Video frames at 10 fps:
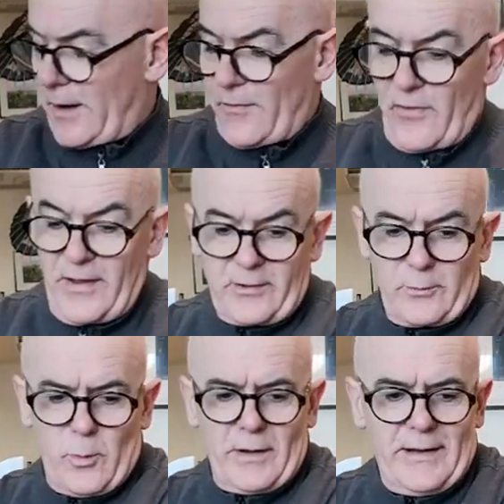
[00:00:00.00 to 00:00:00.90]
And
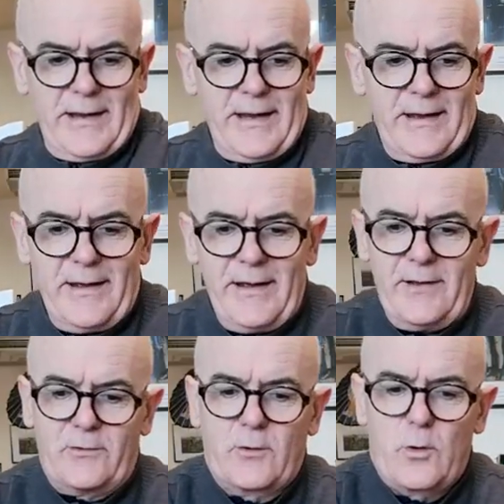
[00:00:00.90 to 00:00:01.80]
this one here
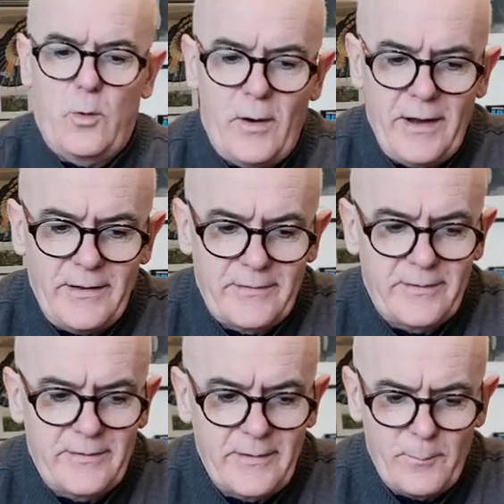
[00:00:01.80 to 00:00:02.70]
is quite
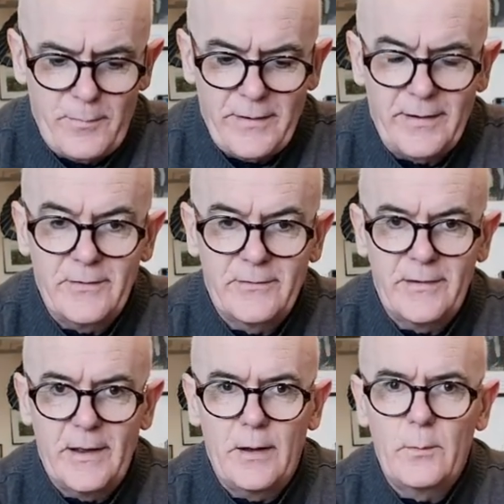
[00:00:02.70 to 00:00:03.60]
something, isn't it?